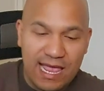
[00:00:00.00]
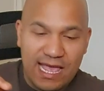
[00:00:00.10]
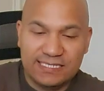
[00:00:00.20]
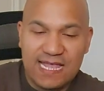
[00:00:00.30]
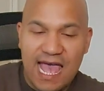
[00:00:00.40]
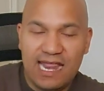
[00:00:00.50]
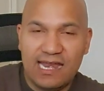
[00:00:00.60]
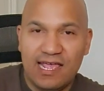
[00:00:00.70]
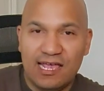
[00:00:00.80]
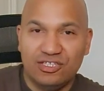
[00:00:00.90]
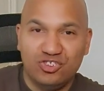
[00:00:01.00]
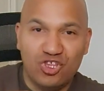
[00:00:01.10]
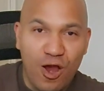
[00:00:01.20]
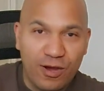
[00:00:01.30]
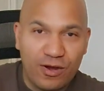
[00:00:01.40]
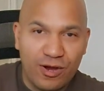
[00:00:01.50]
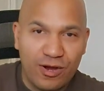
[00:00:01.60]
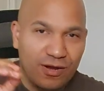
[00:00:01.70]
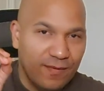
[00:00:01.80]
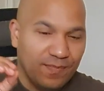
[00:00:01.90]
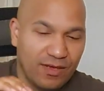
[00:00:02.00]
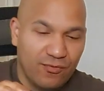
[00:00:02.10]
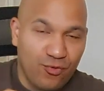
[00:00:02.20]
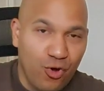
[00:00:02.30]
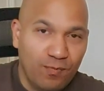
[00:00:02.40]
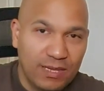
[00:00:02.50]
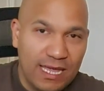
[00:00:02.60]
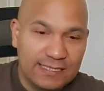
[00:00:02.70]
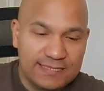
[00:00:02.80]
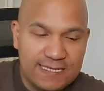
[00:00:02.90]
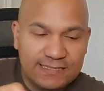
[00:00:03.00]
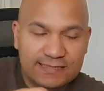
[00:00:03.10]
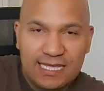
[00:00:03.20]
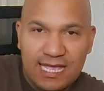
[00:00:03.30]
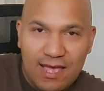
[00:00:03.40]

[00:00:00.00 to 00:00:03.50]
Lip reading: is that darker rope laces